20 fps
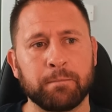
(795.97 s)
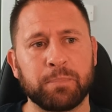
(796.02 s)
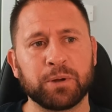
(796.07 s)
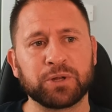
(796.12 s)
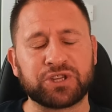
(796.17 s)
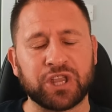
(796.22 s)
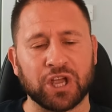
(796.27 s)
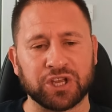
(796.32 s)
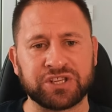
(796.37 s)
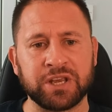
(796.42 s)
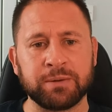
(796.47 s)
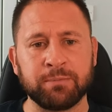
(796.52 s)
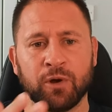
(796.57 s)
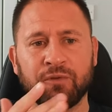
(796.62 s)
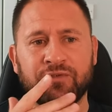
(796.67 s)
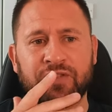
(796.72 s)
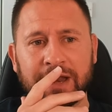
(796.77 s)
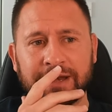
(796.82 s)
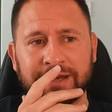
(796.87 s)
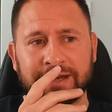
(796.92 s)
But does he
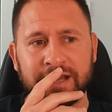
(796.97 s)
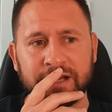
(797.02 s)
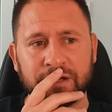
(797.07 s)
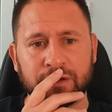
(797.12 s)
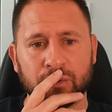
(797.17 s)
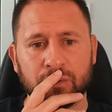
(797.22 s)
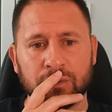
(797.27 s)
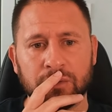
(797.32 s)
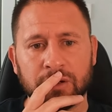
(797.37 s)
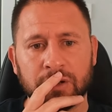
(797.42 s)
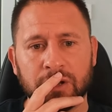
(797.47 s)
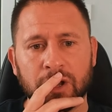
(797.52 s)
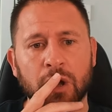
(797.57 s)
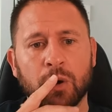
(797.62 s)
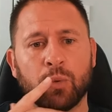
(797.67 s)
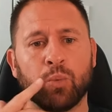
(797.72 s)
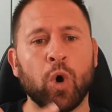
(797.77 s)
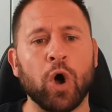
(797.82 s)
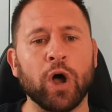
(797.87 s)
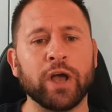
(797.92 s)
move that needle?
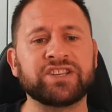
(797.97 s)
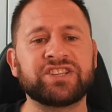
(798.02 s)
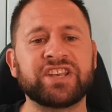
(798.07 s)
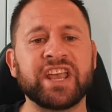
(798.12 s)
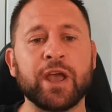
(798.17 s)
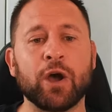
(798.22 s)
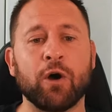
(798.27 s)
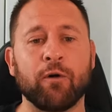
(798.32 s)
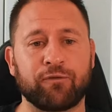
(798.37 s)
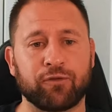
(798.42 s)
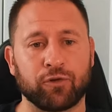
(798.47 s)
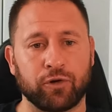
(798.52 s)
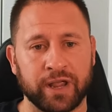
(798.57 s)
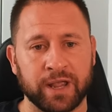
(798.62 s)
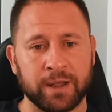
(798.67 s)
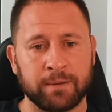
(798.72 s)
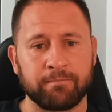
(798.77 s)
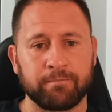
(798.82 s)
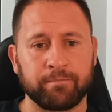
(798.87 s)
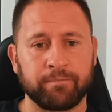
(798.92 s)
What is he
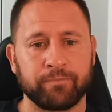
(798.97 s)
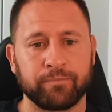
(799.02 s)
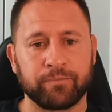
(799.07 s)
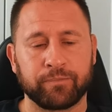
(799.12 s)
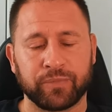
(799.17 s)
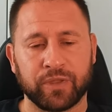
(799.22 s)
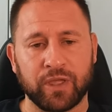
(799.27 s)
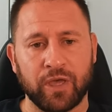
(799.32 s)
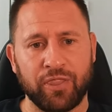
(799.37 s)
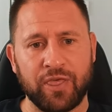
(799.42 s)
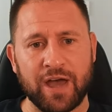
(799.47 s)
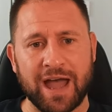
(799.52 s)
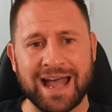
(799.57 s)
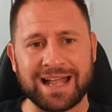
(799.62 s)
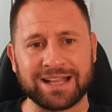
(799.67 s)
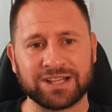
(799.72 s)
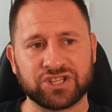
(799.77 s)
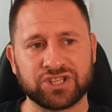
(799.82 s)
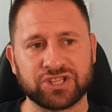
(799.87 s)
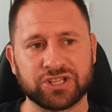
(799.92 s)
offering
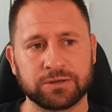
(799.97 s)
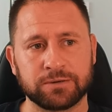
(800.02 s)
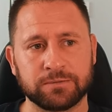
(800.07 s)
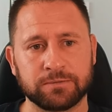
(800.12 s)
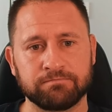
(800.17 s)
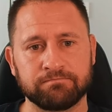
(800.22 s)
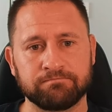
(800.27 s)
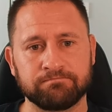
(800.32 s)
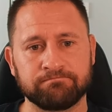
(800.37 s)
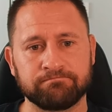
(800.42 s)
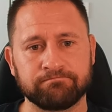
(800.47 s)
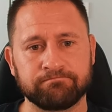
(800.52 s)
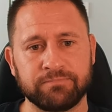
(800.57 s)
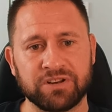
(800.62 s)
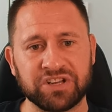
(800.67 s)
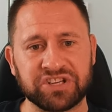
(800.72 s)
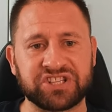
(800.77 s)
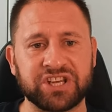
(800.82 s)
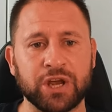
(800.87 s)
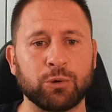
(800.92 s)
that
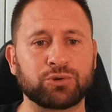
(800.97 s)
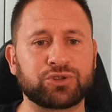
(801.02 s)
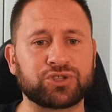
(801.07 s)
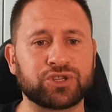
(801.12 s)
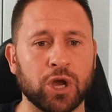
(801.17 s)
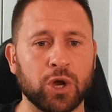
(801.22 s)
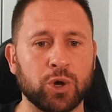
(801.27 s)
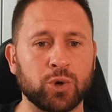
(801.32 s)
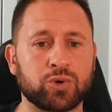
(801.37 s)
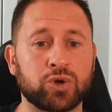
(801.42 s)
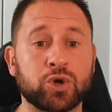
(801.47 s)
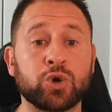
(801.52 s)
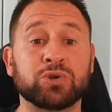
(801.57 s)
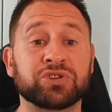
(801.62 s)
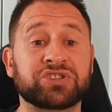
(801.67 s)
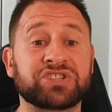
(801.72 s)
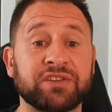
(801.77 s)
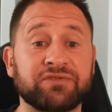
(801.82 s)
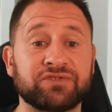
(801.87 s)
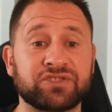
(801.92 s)
Lo Celso,
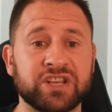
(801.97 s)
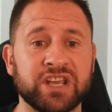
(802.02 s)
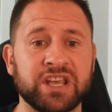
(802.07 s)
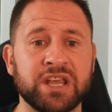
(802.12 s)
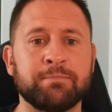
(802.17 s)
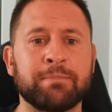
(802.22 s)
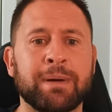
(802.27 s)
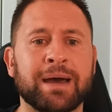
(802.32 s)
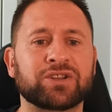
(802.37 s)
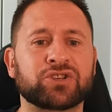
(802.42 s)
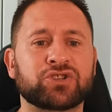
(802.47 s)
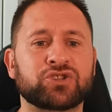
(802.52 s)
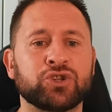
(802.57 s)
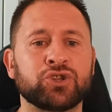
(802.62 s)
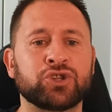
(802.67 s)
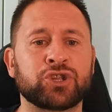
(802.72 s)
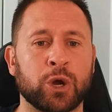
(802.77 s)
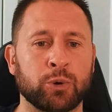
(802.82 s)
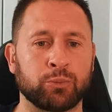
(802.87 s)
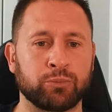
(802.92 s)
Kulusevski,
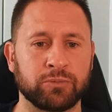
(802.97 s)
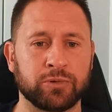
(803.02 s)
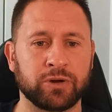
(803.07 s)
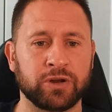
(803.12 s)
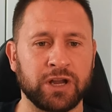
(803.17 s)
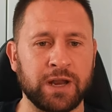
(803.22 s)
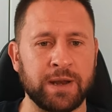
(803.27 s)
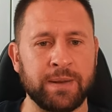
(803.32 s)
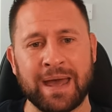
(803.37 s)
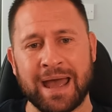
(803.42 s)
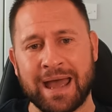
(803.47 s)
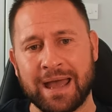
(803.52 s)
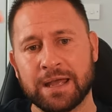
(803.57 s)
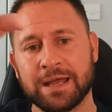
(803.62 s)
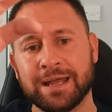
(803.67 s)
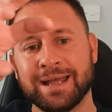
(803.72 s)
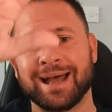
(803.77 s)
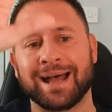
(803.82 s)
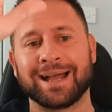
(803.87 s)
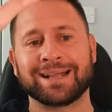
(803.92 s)
Maddison don't in that
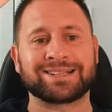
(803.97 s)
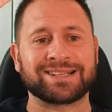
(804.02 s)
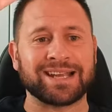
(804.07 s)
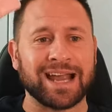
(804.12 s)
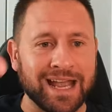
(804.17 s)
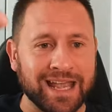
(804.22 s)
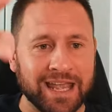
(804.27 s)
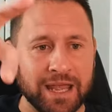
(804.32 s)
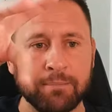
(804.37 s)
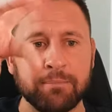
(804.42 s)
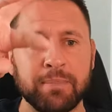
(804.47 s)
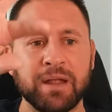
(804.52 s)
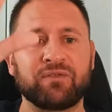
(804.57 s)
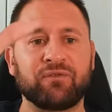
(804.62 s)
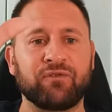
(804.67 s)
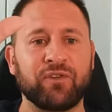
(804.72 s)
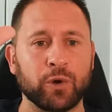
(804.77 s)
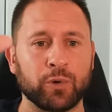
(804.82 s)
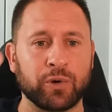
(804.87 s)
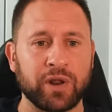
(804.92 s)
attacking
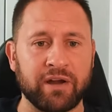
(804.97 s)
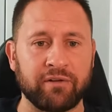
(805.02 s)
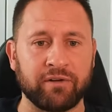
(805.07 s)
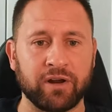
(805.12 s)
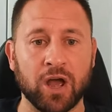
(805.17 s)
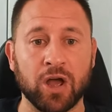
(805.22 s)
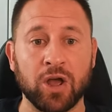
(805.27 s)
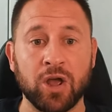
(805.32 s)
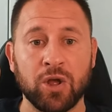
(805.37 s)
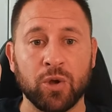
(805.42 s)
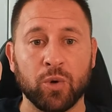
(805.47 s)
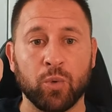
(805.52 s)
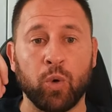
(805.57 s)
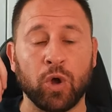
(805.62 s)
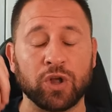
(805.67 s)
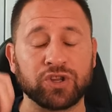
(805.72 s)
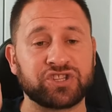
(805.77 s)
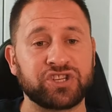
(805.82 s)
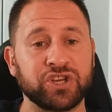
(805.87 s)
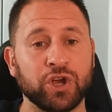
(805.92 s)
midfield area?
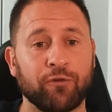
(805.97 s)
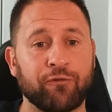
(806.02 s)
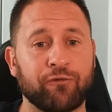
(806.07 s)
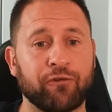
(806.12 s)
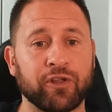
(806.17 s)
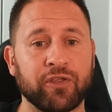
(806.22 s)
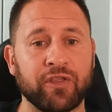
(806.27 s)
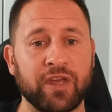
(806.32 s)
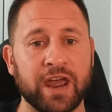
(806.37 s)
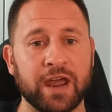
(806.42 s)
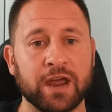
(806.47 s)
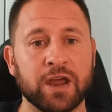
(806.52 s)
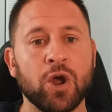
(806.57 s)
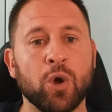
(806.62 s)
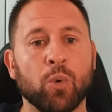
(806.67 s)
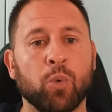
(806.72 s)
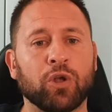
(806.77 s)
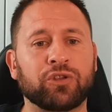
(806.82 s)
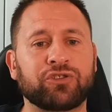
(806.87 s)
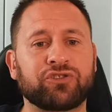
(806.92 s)
What's he offering there?
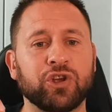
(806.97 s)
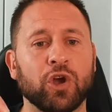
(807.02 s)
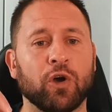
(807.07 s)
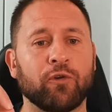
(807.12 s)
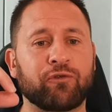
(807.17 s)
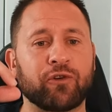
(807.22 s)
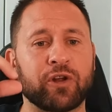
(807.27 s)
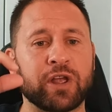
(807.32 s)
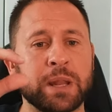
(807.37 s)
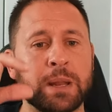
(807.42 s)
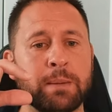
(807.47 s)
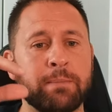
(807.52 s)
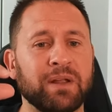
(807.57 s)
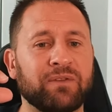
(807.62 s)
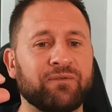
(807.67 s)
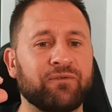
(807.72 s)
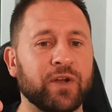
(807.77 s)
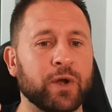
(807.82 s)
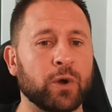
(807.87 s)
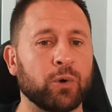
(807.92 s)
What's he offering in the
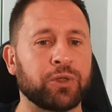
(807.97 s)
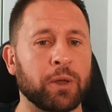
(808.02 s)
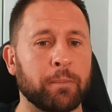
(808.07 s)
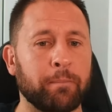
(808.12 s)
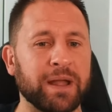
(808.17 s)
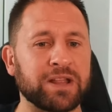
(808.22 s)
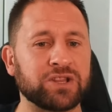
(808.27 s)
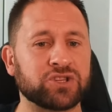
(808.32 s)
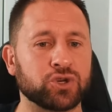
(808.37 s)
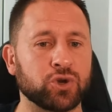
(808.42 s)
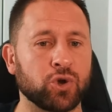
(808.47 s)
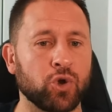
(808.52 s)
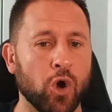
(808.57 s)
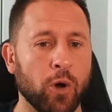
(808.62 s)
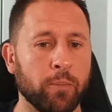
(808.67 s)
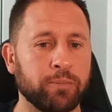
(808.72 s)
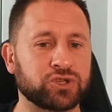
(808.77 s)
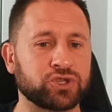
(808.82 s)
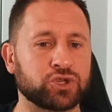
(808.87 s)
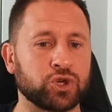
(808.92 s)
midfield that
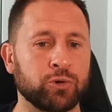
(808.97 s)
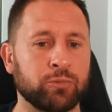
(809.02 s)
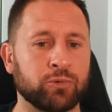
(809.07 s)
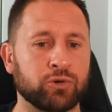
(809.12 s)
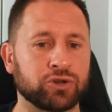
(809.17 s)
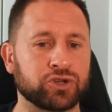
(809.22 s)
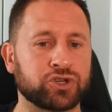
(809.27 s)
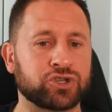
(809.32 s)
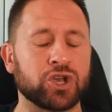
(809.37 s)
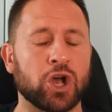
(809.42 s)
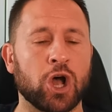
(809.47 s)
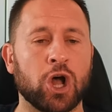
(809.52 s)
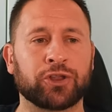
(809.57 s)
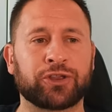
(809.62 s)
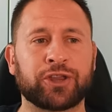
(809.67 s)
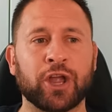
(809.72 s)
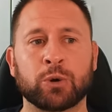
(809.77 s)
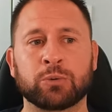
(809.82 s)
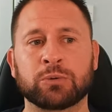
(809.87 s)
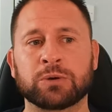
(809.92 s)
Bentancur, Bissouma and
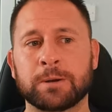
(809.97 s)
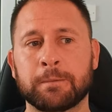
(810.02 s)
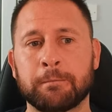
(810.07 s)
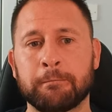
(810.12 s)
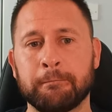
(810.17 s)
Saar don't?